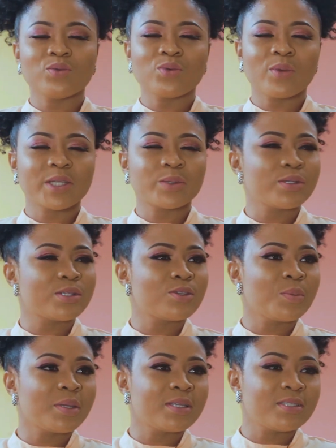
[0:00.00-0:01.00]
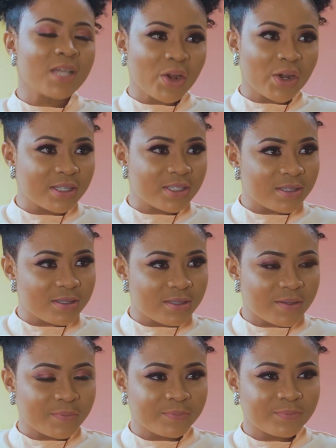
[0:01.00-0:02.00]
worked with so many
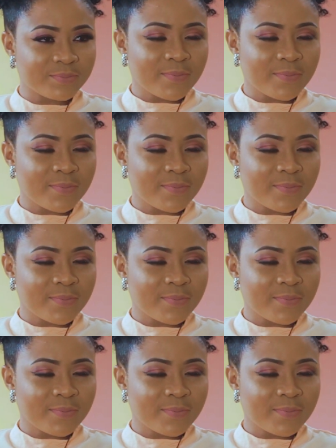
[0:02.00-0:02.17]
directors,